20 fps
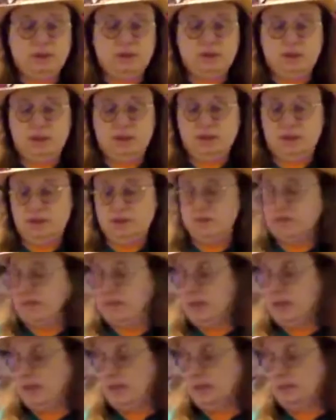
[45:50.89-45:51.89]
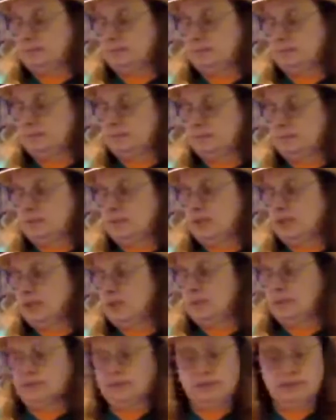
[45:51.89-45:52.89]
of, yeah, that'll be
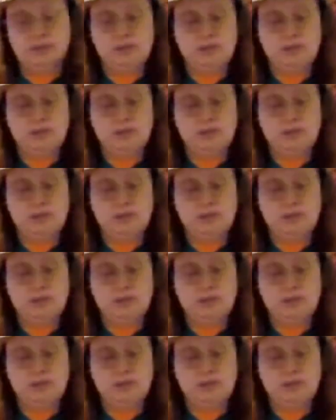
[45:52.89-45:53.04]
fine.